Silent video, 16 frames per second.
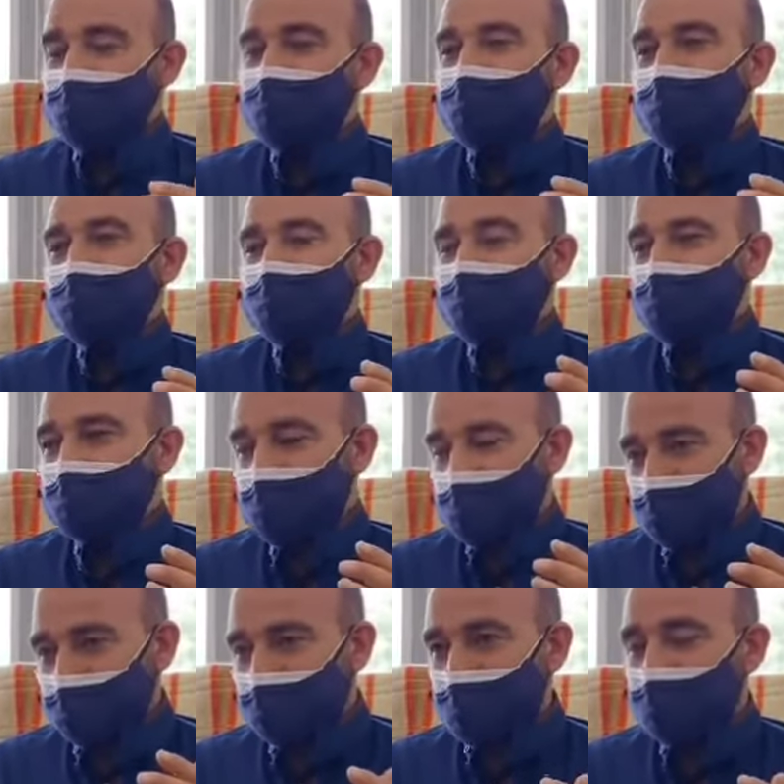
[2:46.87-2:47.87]
We
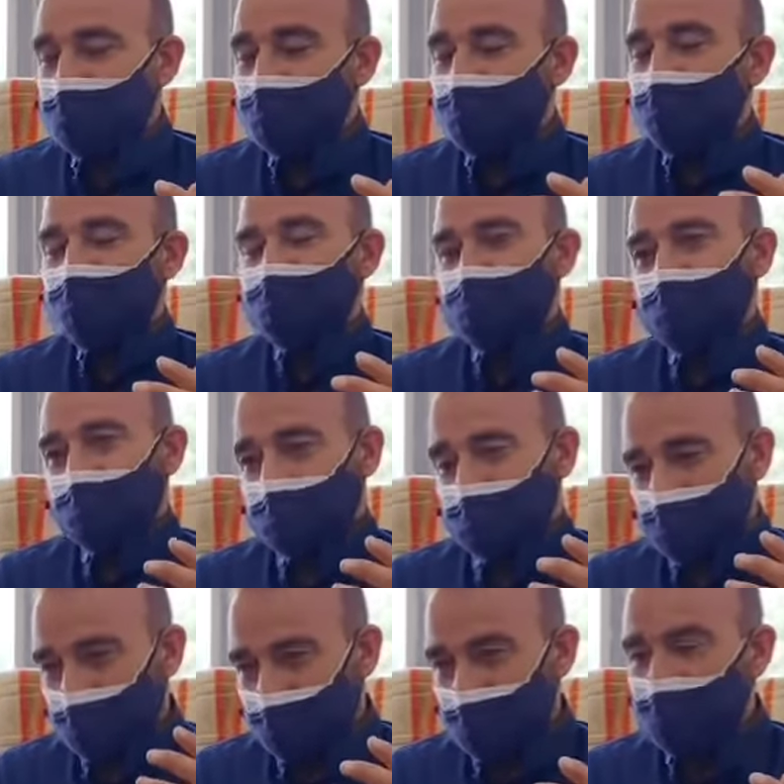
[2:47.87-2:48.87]
can actually
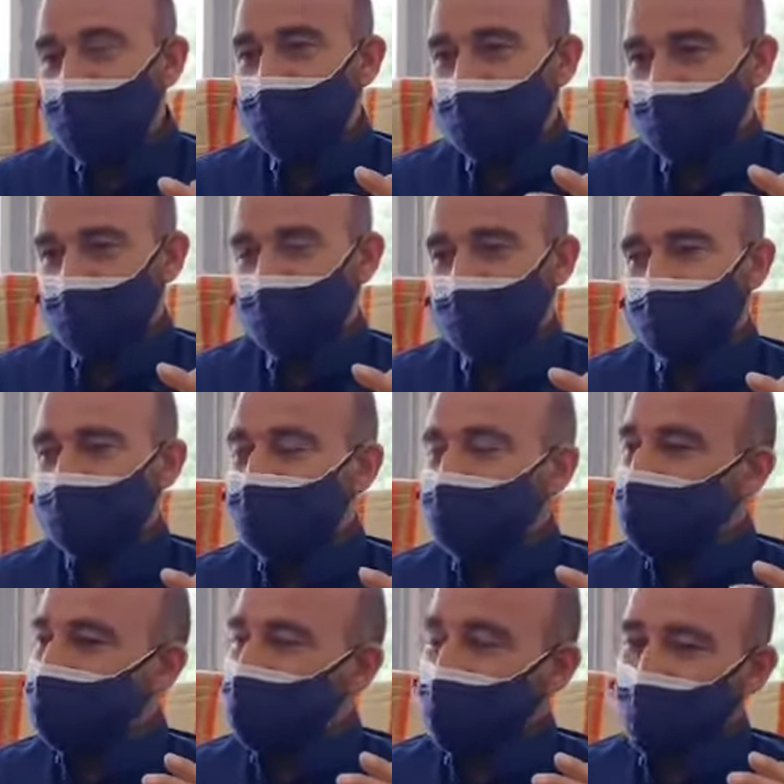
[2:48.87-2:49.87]
harvest the fruit.
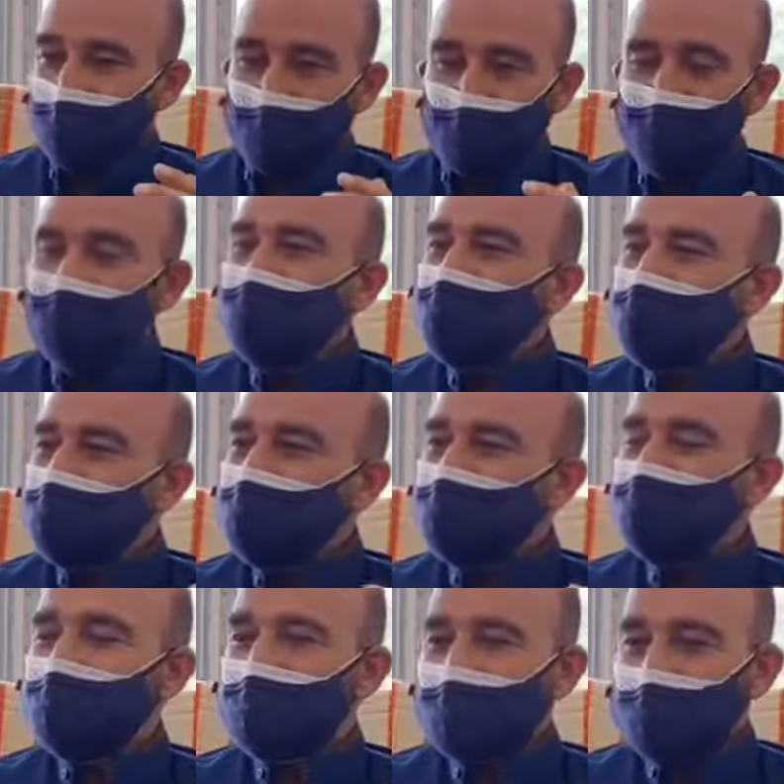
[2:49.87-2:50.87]
Usually
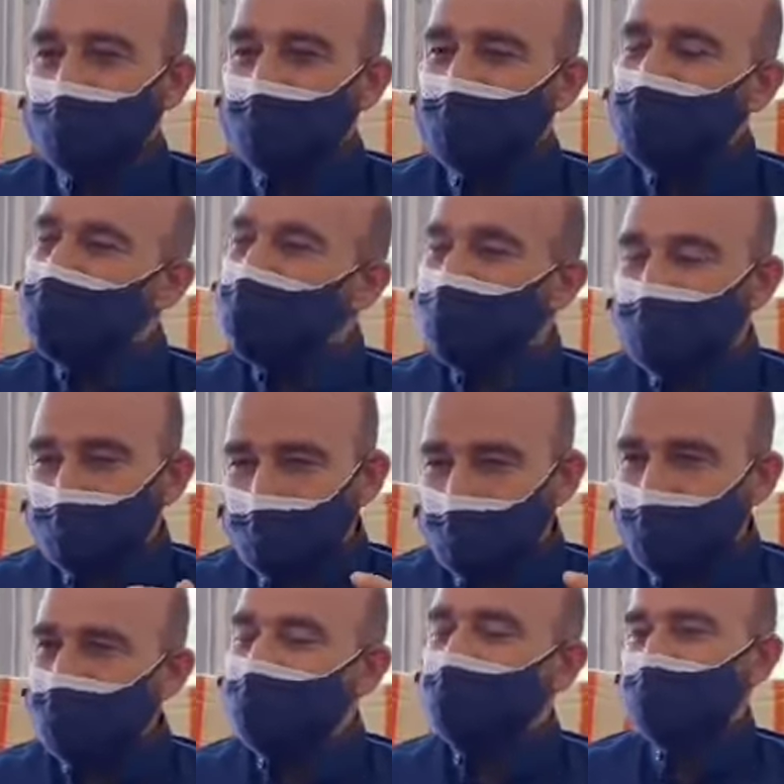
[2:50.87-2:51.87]
it
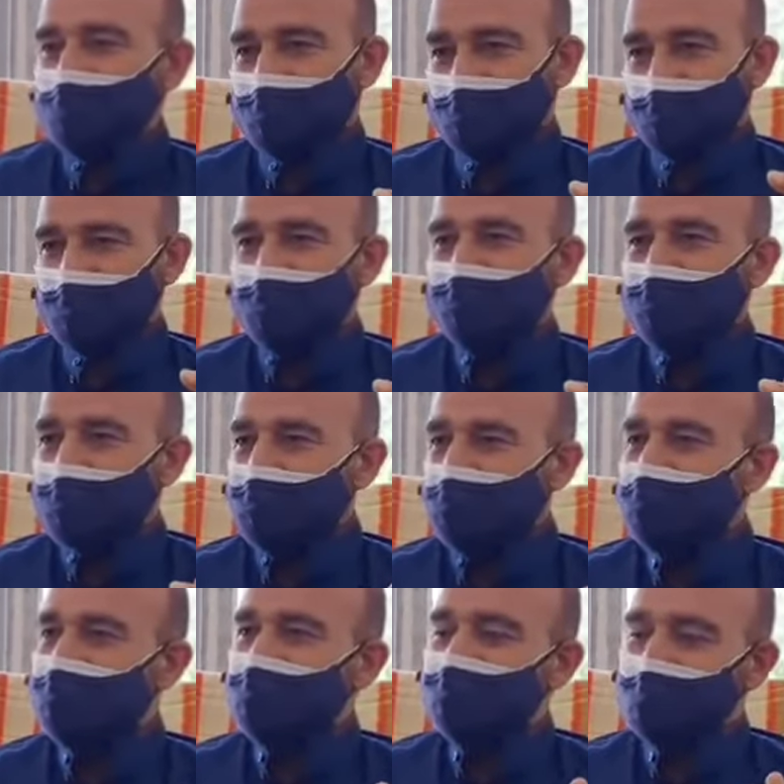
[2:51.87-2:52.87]
varies from the variety
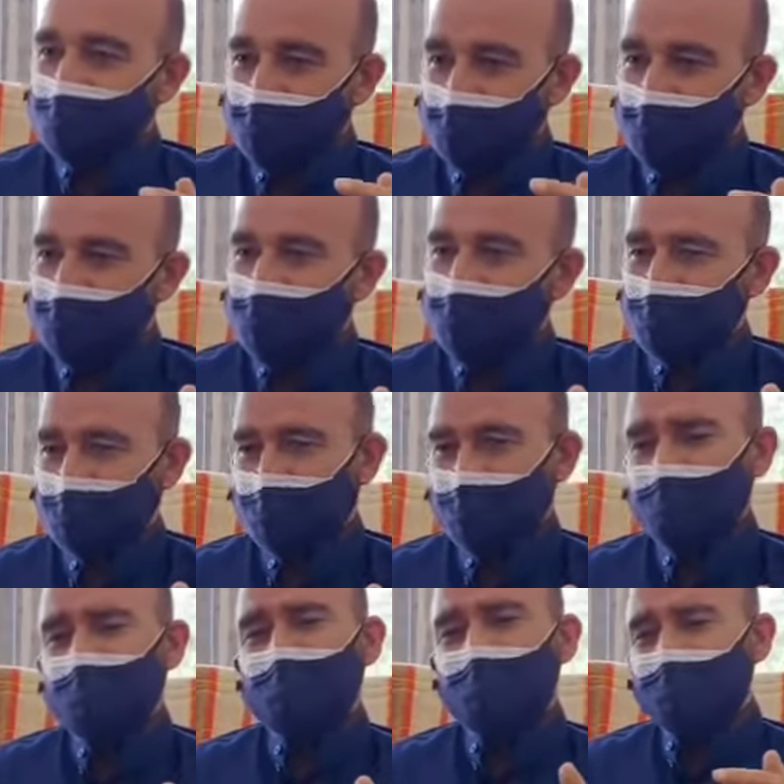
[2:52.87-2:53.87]
to
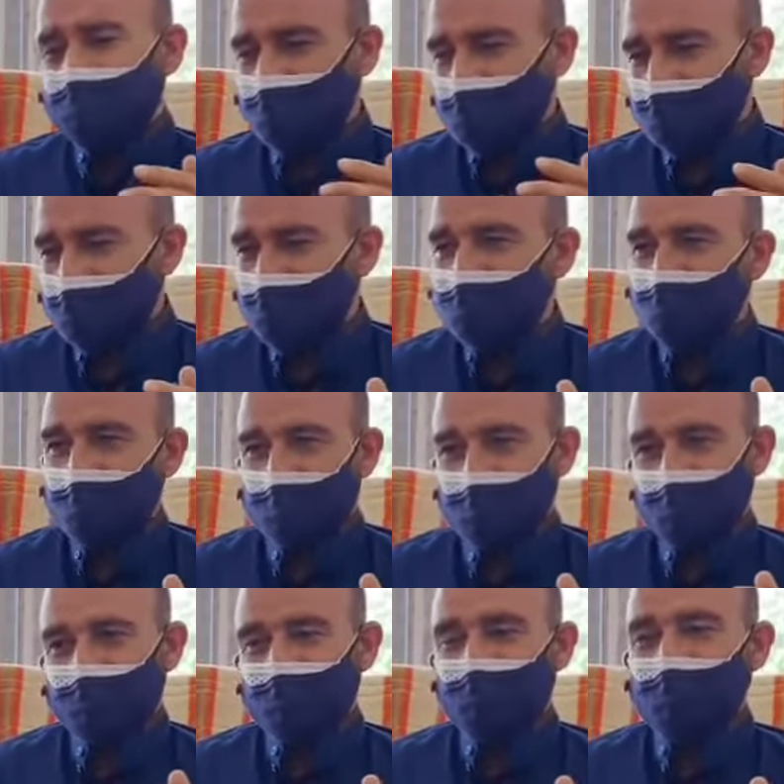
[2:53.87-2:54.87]
variety, and it again
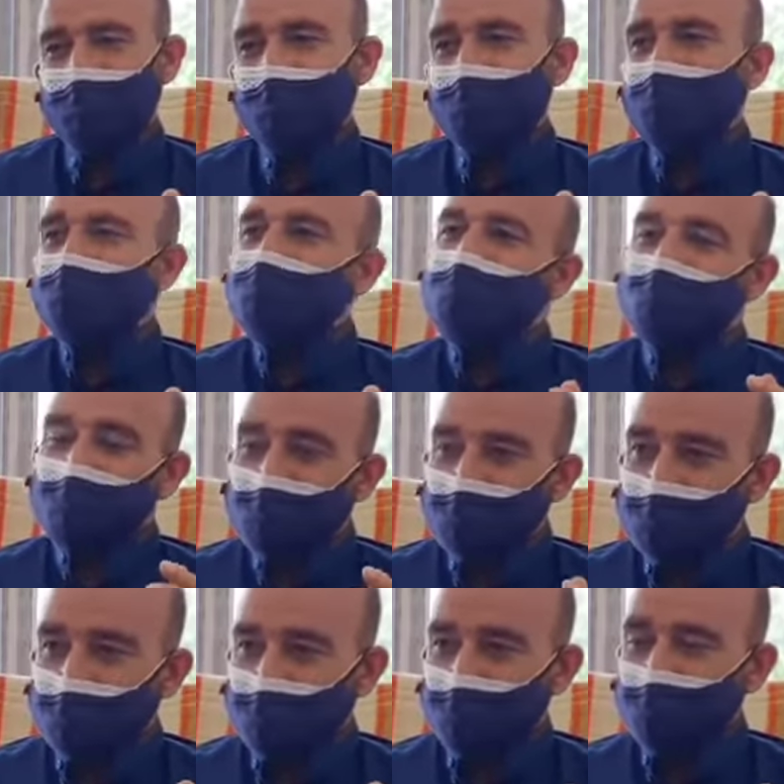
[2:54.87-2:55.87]
varies from the
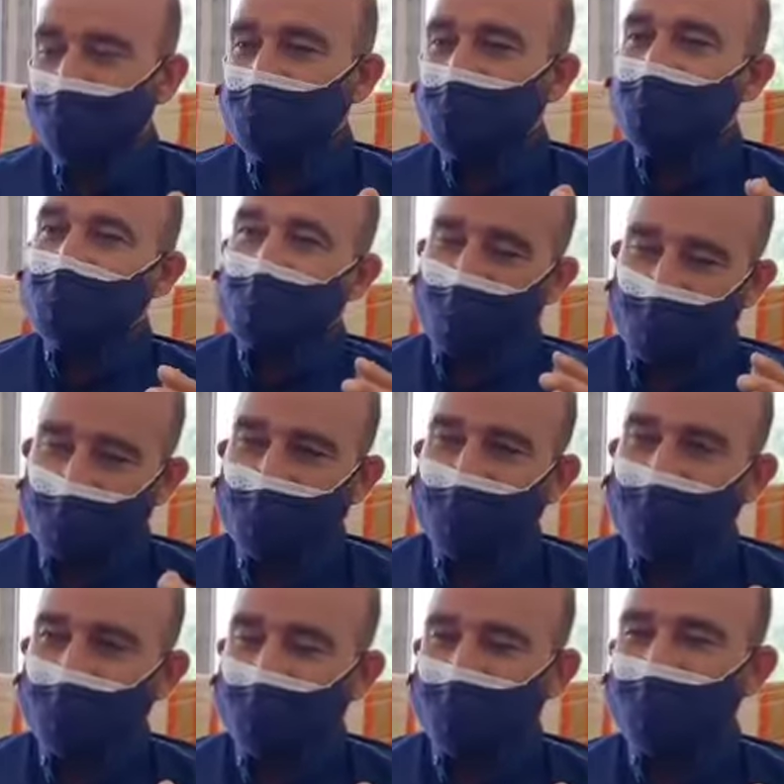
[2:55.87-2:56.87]
area to
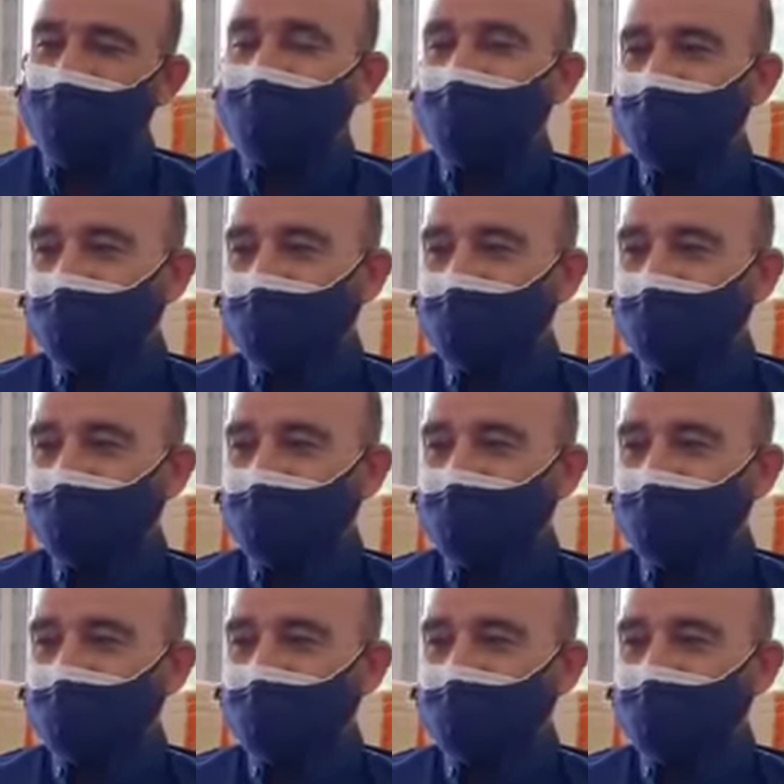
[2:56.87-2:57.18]
area. Say for